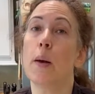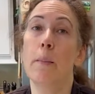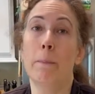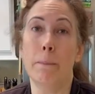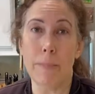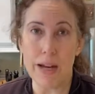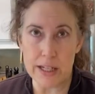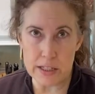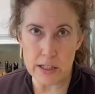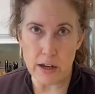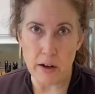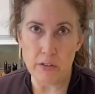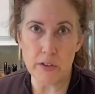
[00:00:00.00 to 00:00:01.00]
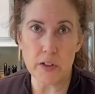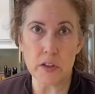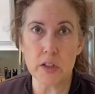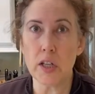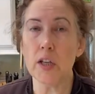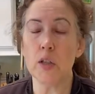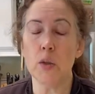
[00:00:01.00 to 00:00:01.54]
myself, and I'll
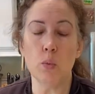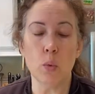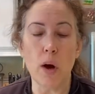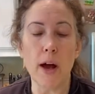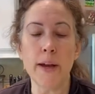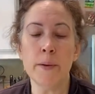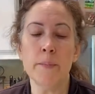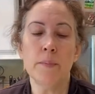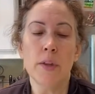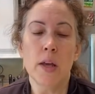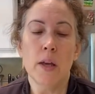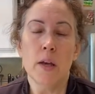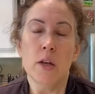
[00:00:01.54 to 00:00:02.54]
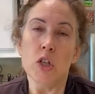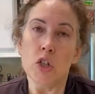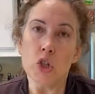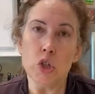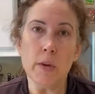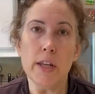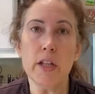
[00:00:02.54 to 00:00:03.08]
tell you why.
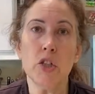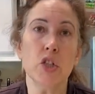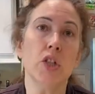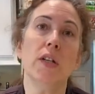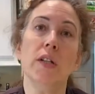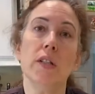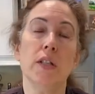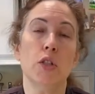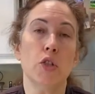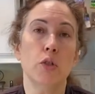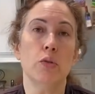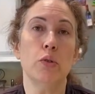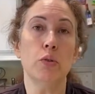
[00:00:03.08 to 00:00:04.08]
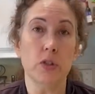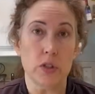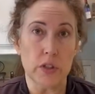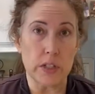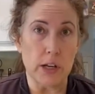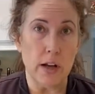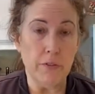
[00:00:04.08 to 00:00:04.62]
Shredded cheese that you do
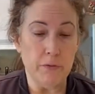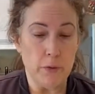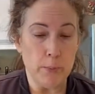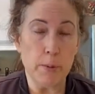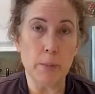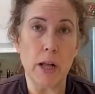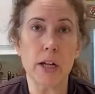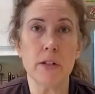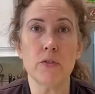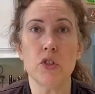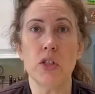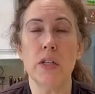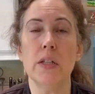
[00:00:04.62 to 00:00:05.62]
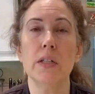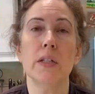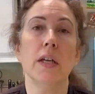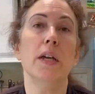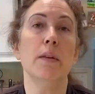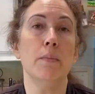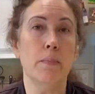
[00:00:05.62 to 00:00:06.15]
yourself from a block of cheese,
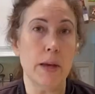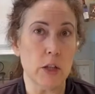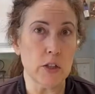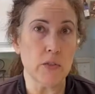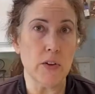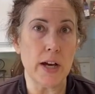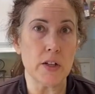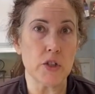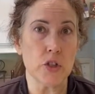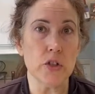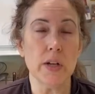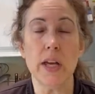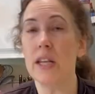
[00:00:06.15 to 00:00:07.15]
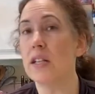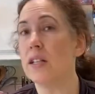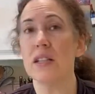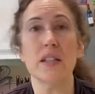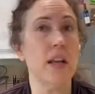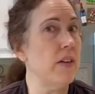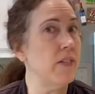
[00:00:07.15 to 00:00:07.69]
it melts faster and it
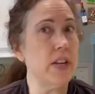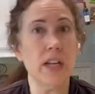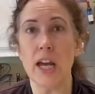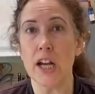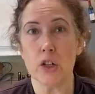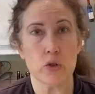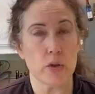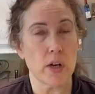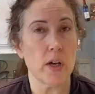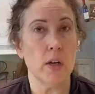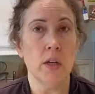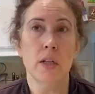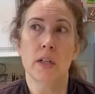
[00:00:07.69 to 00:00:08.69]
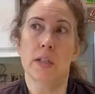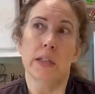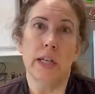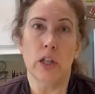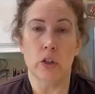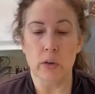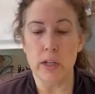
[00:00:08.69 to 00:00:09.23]
doesn't have any extra
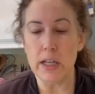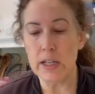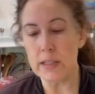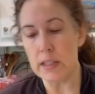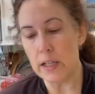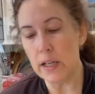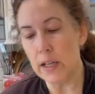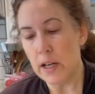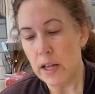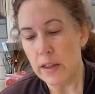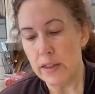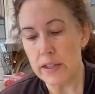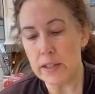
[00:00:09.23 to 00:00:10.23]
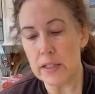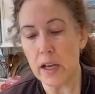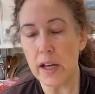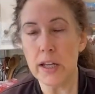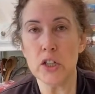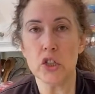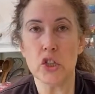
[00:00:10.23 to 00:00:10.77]
ingredients in it. This
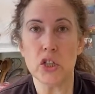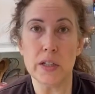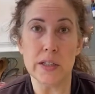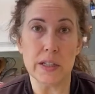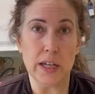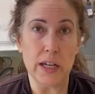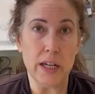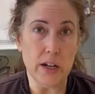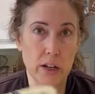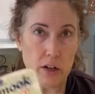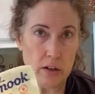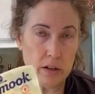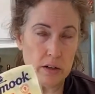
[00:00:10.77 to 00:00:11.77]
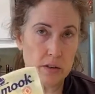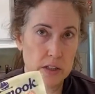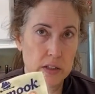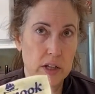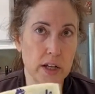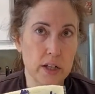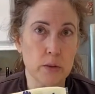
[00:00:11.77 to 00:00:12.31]
kind of cheese here, this
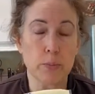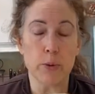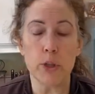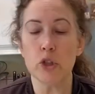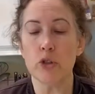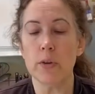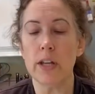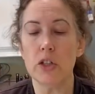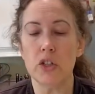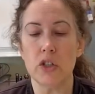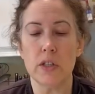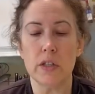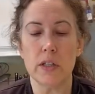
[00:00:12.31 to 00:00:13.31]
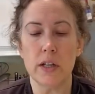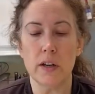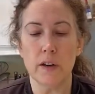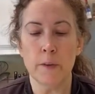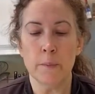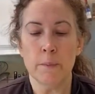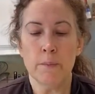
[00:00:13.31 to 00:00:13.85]
kind of pre-shredded cheese here,